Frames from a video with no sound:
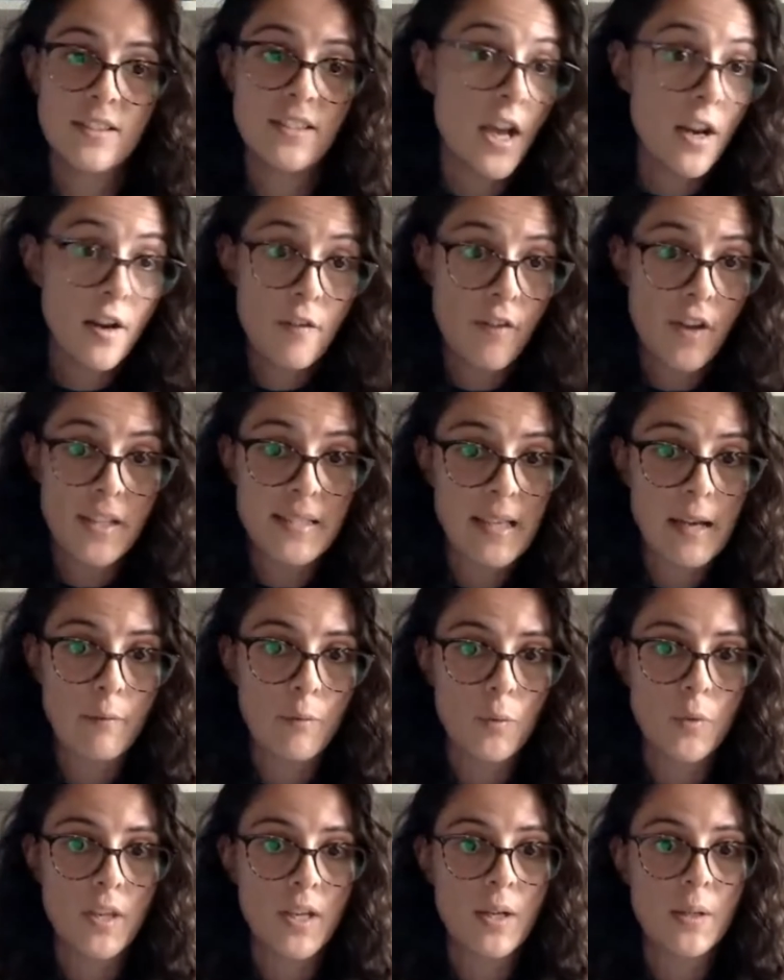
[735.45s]
None of us
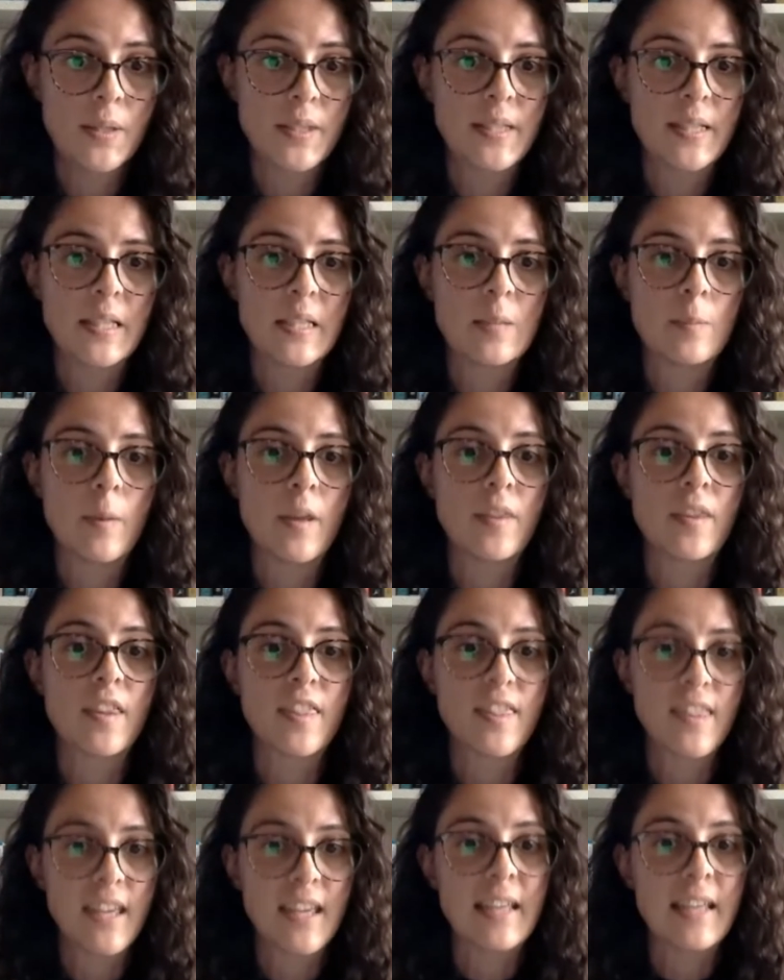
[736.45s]
have all the answers,
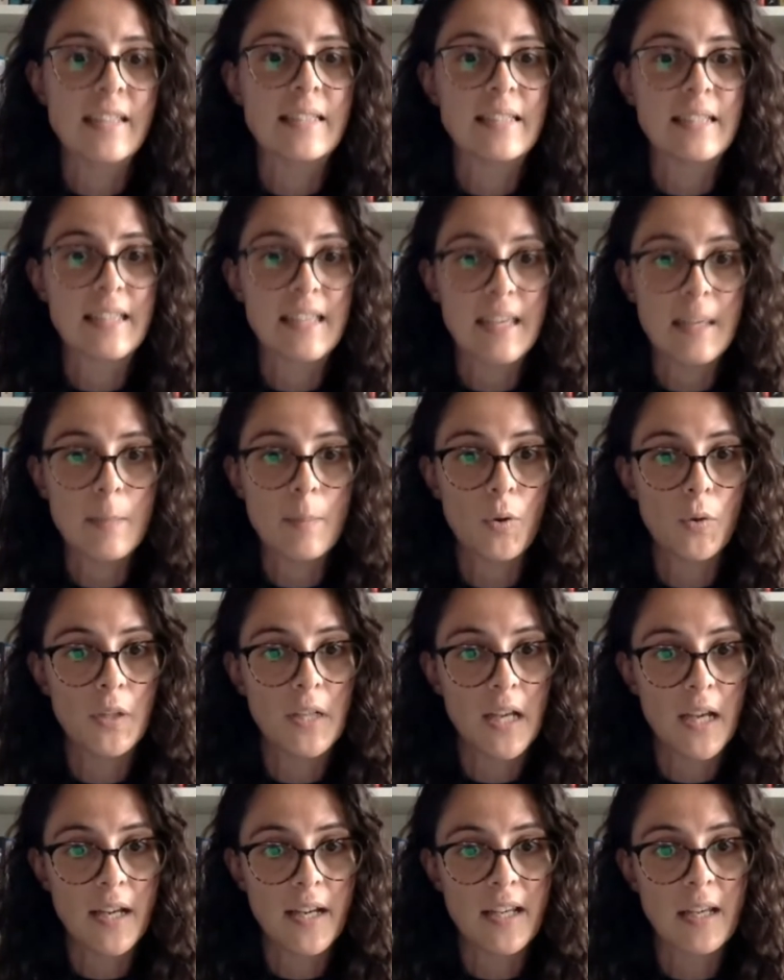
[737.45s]
but the thing is to keep
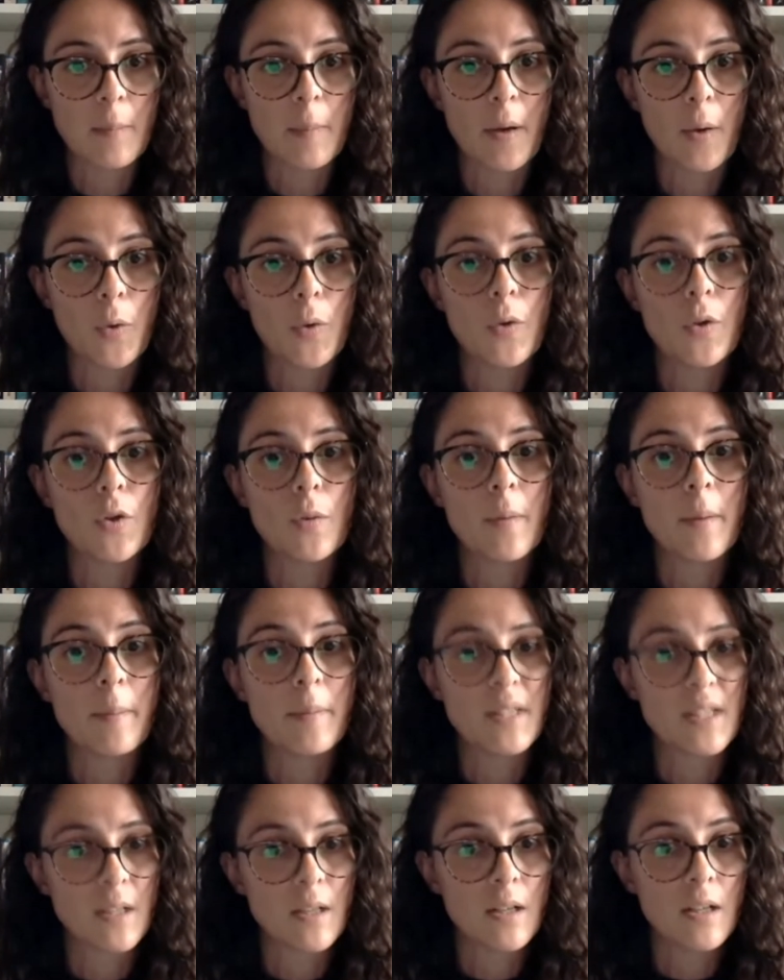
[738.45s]
on learning about who your
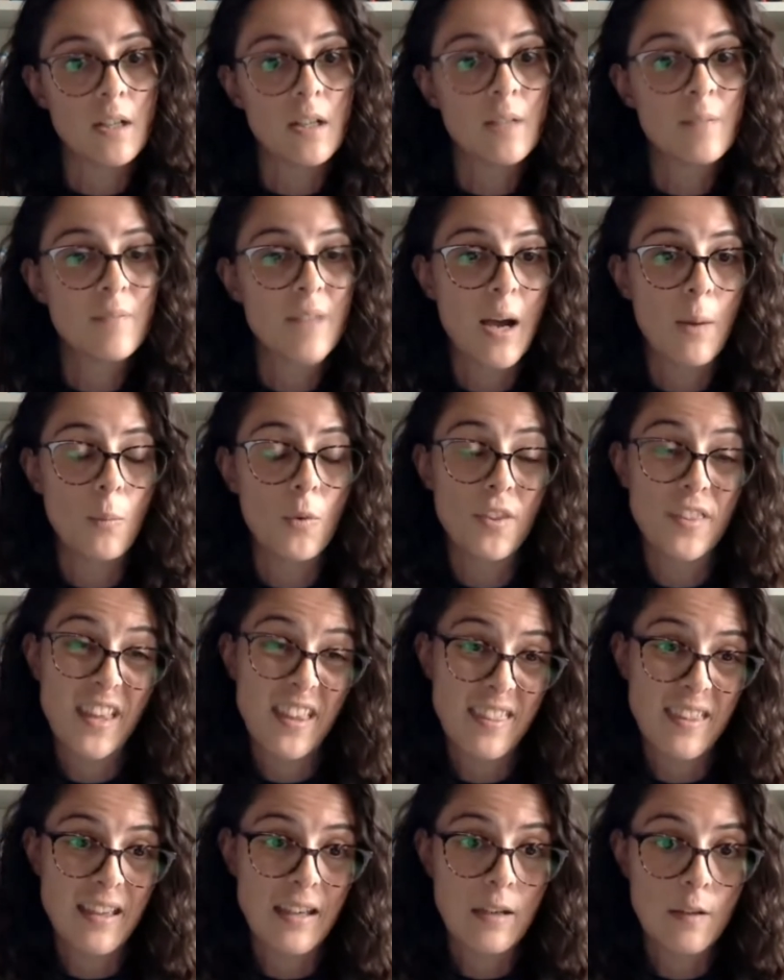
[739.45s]
members are and
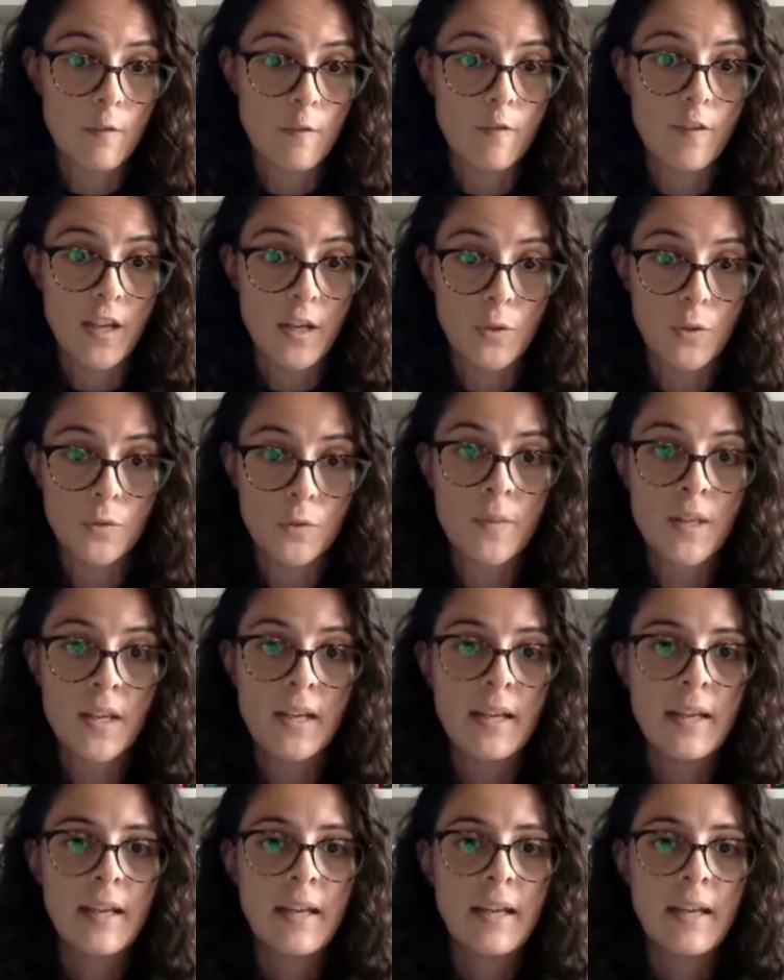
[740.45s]
what they think and feel.